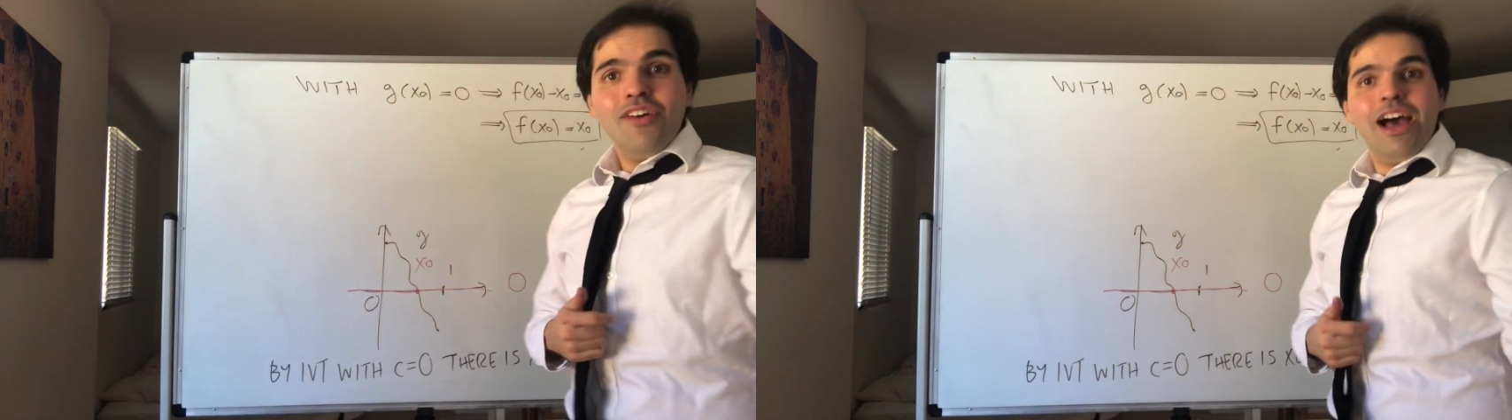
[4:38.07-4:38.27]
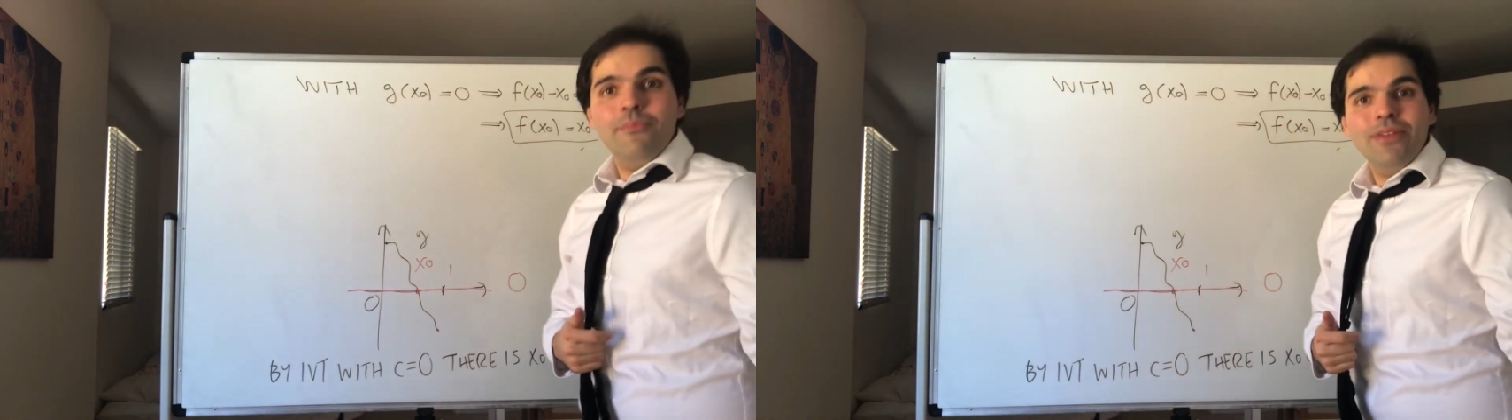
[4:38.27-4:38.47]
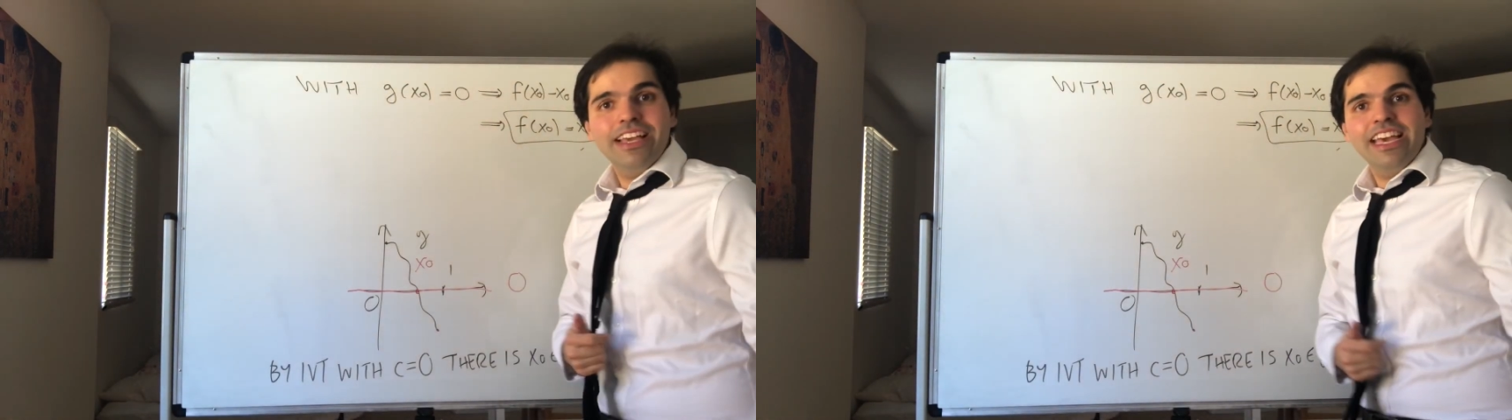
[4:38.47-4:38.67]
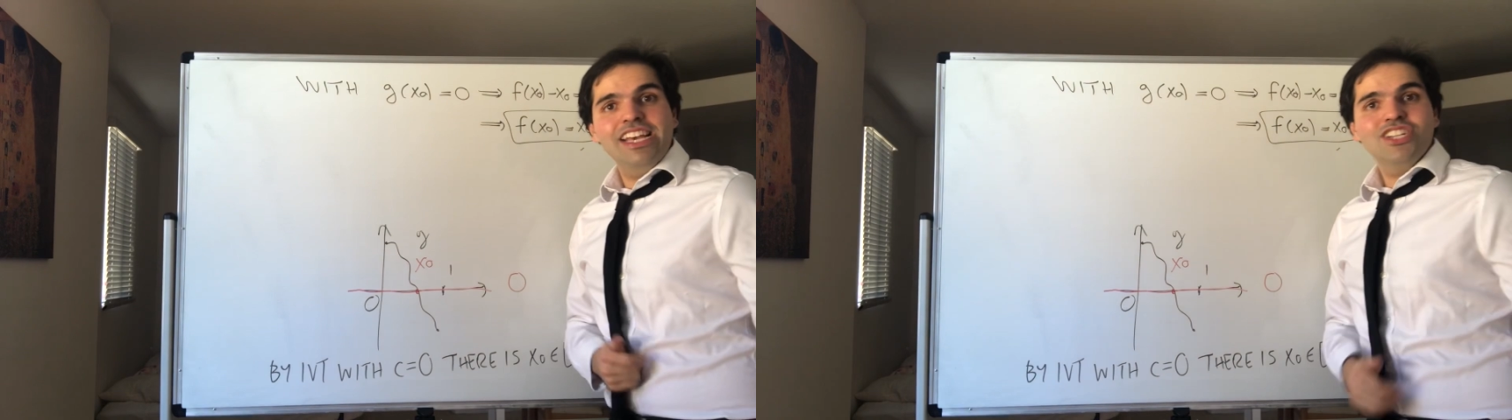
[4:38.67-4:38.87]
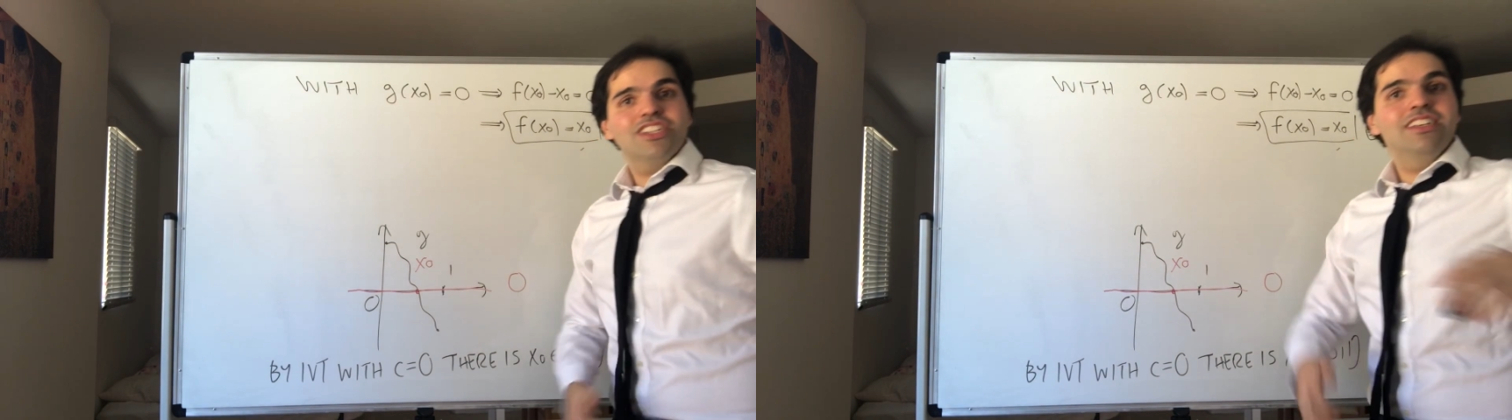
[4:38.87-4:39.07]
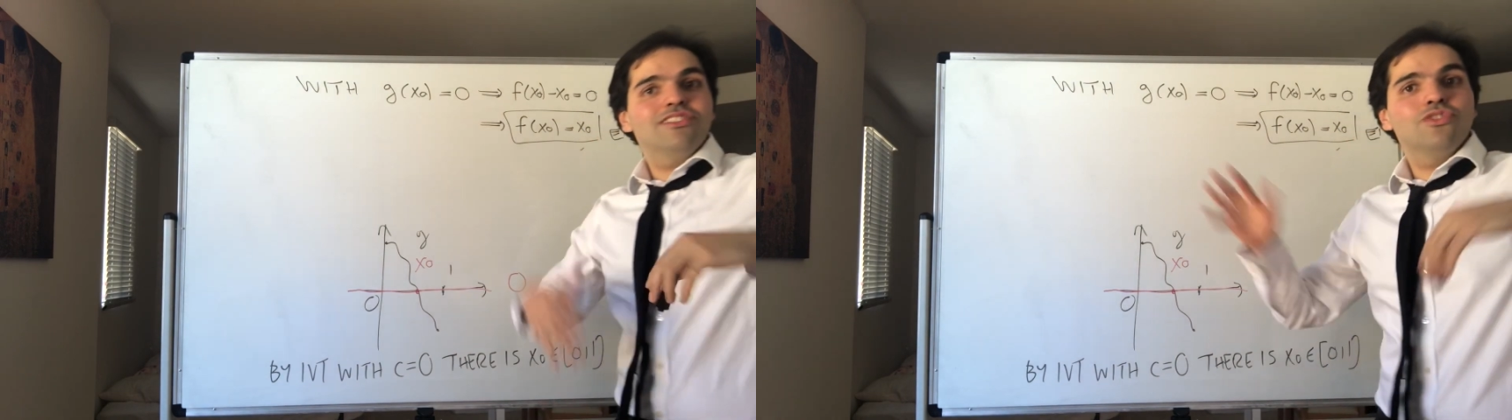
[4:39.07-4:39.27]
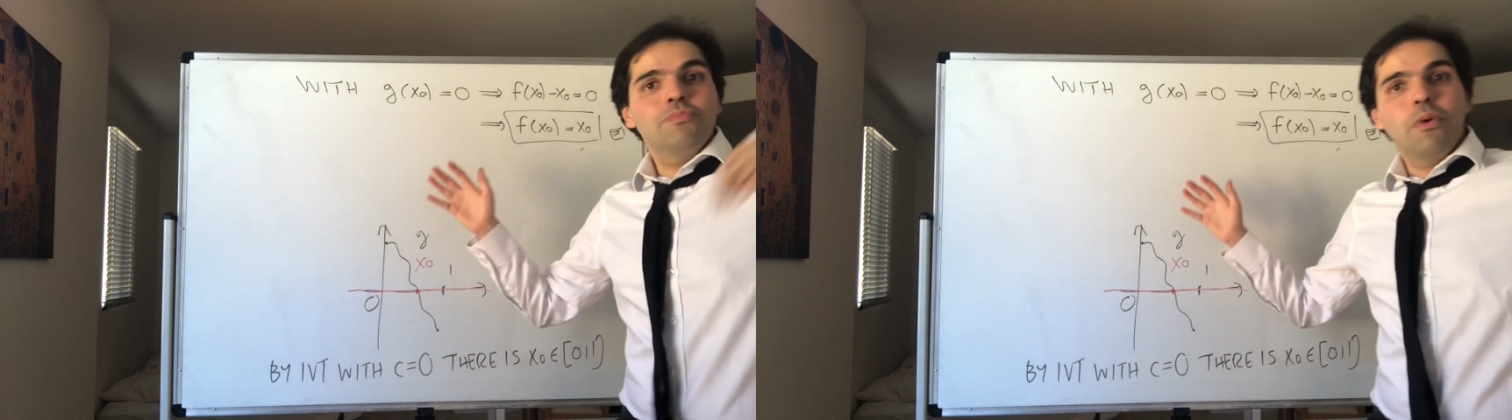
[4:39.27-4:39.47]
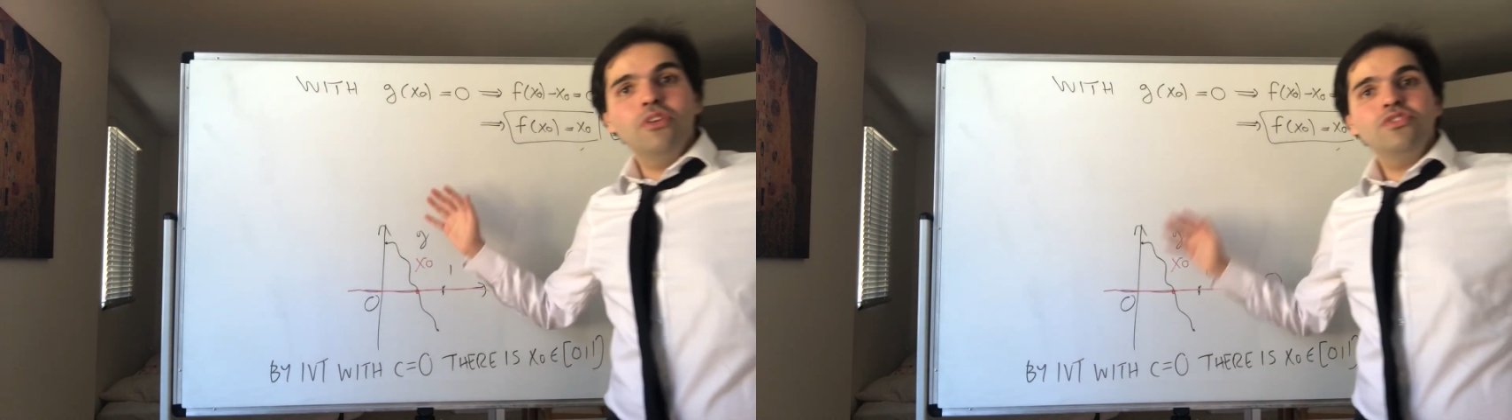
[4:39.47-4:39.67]
application is
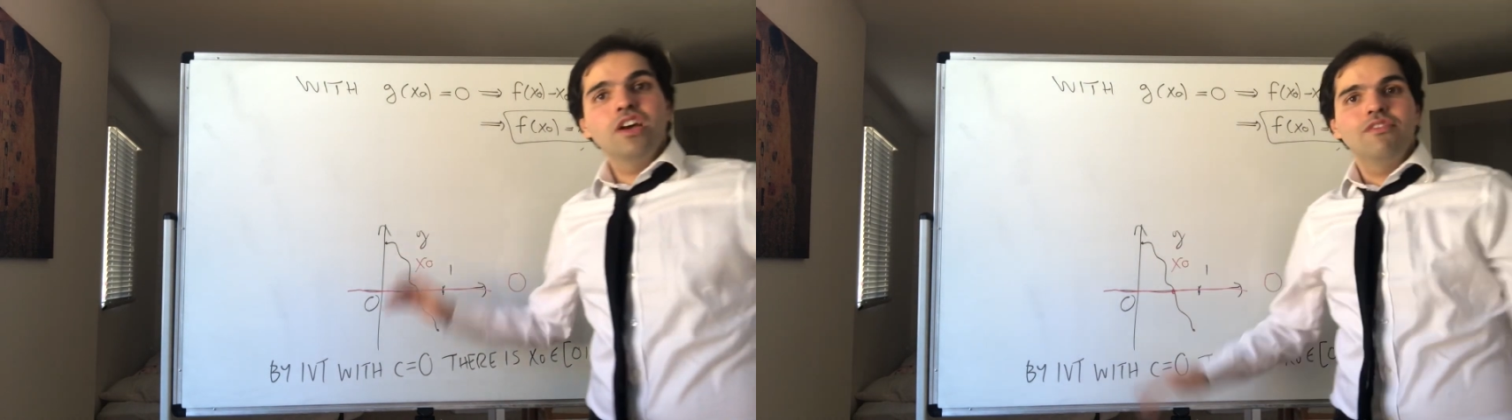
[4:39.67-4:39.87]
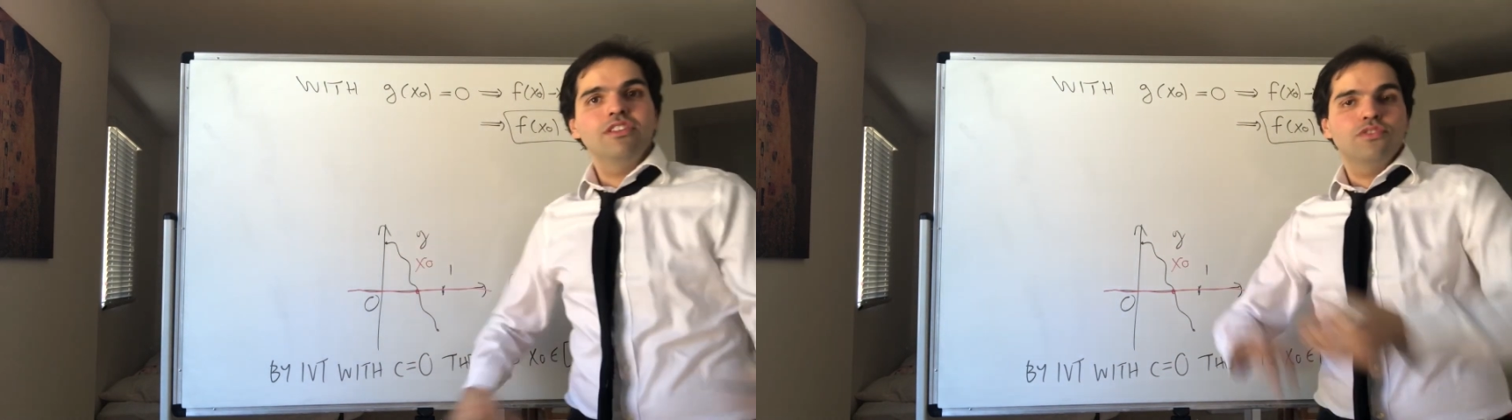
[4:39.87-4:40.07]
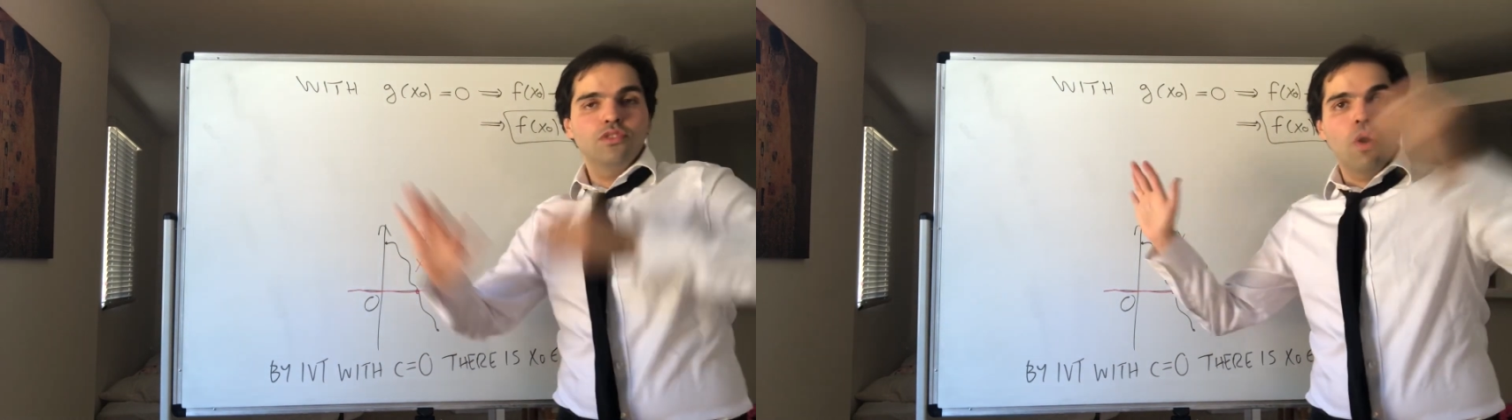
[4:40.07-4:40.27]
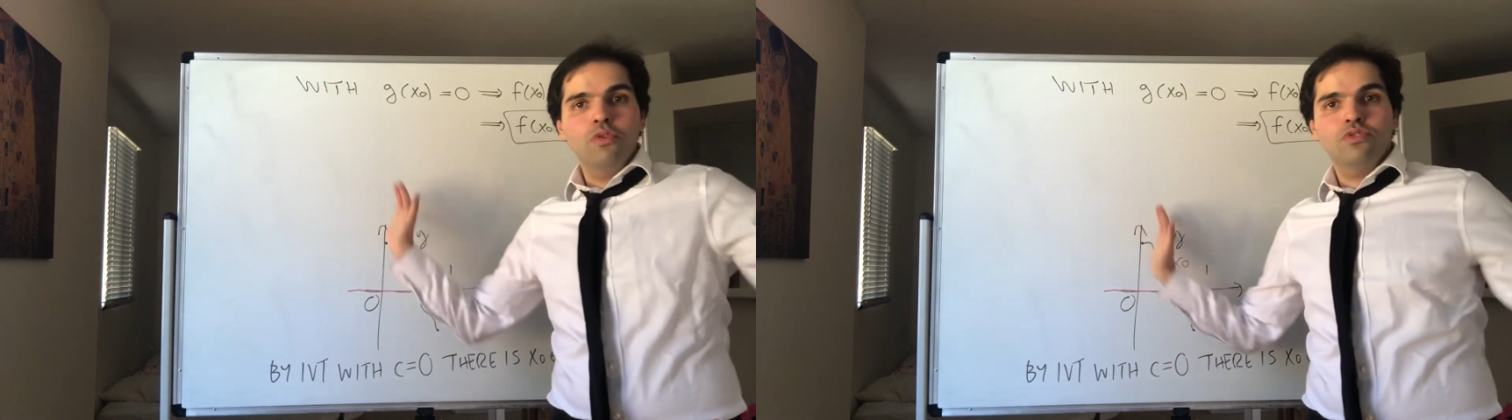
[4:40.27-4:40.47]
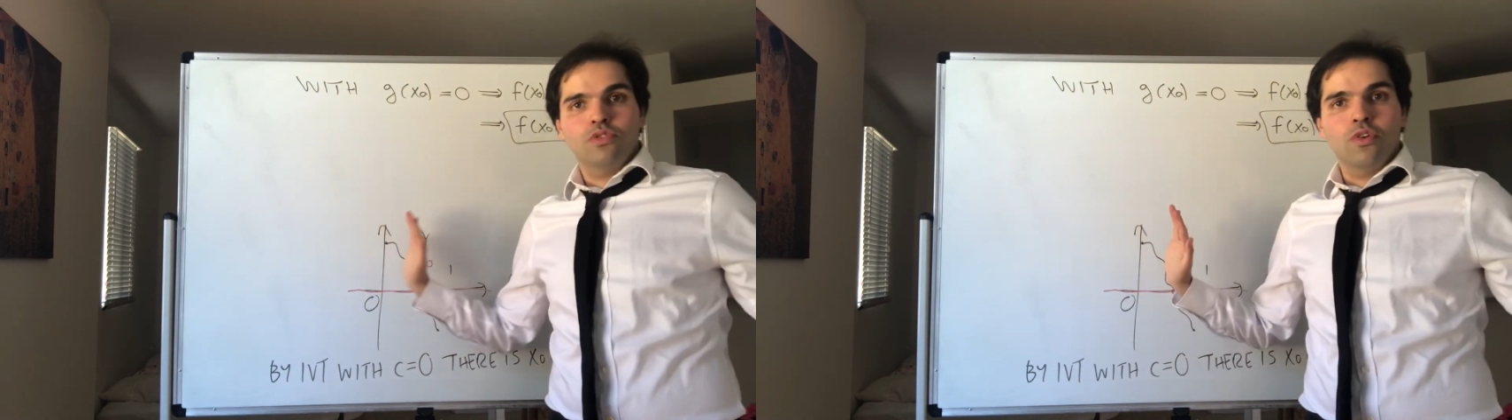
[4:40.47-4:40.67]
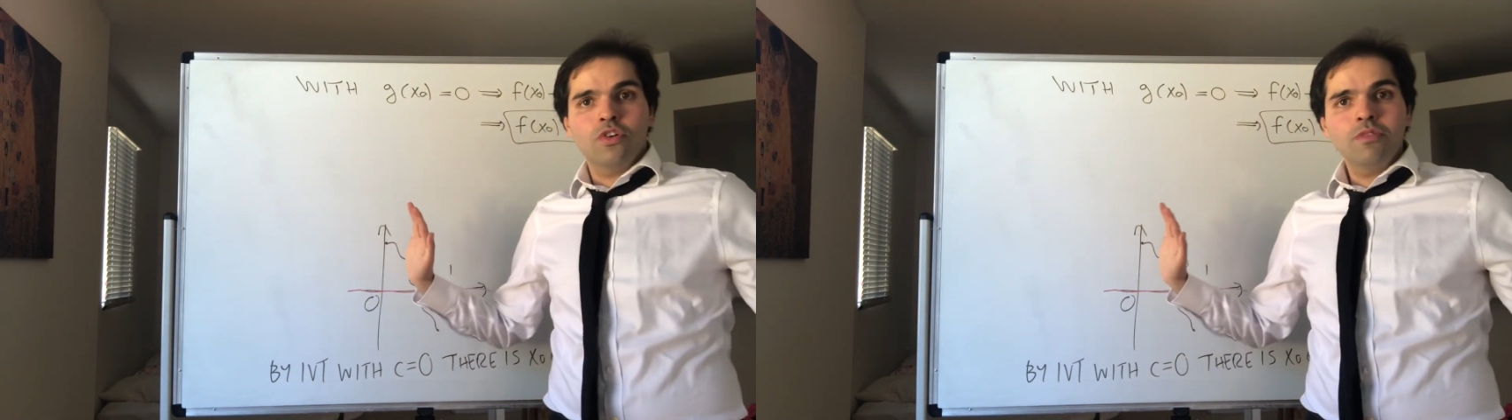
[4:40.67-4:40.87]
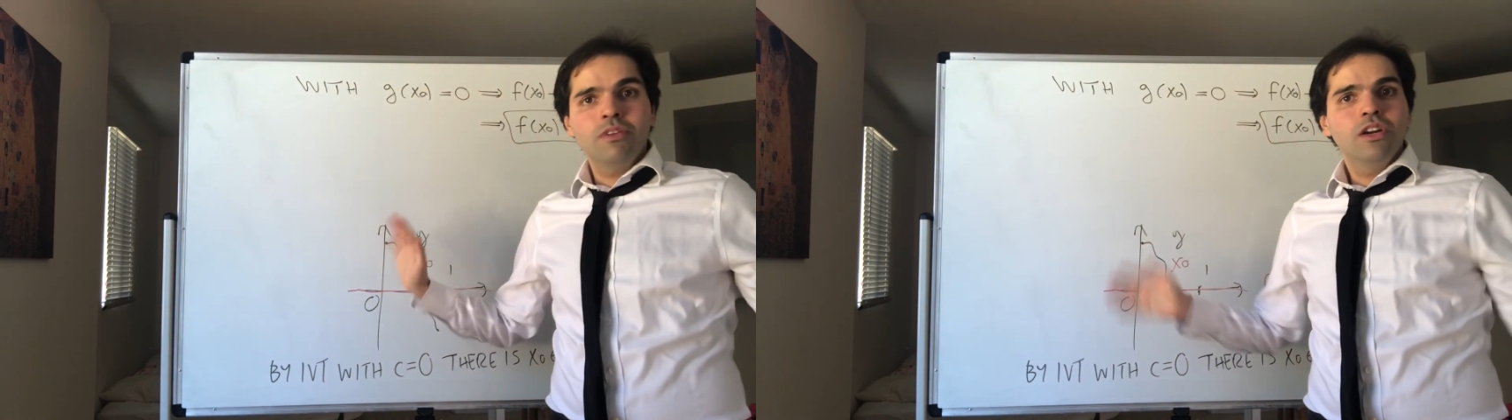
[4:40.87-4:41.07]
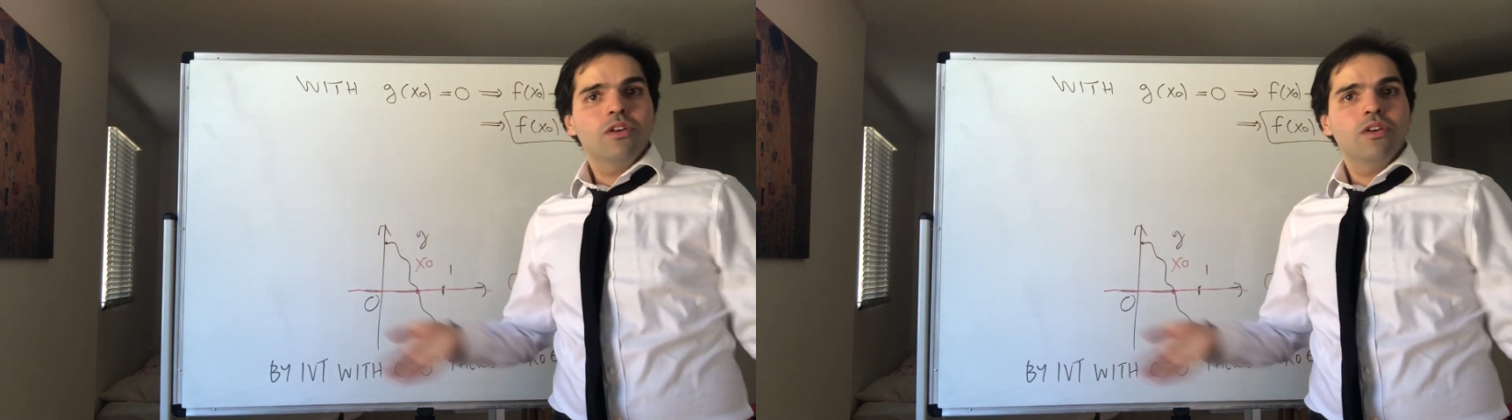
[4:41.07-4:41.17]
suppose you have a snowstorm